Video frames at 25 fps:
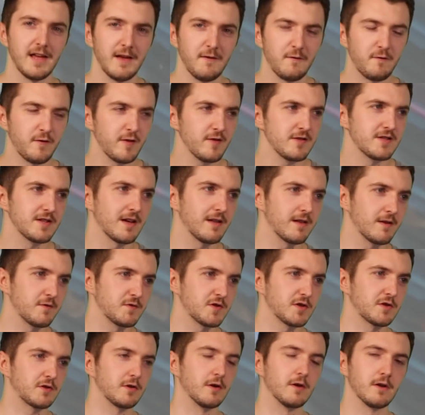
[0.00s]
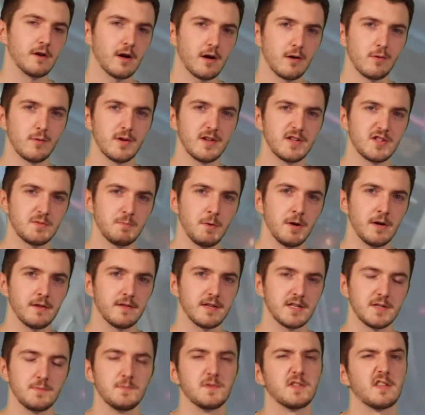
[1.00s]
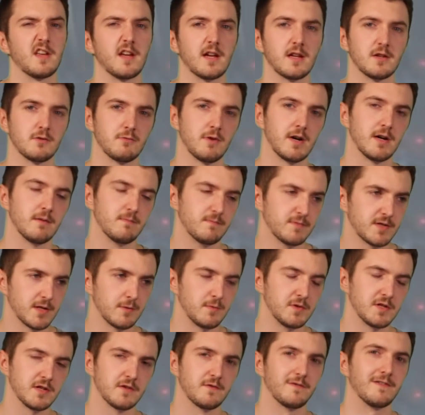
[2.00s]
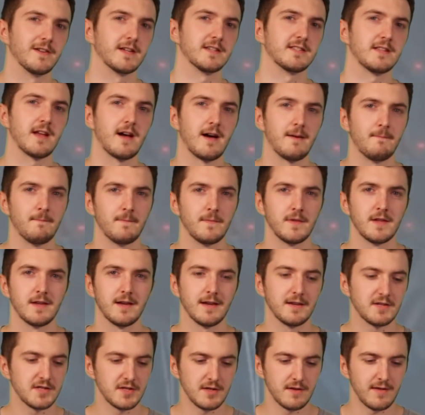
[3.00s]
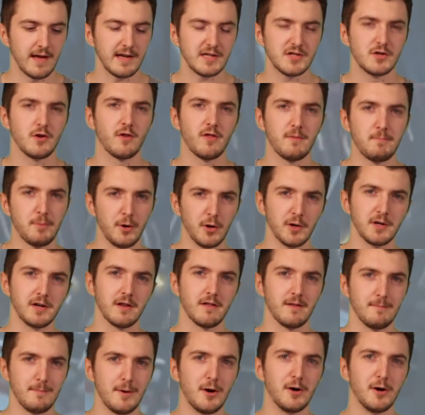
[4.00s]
it feels like they've just gone, oh, we spotted this mistake as well, so we just fixed that. It's that's not the point of the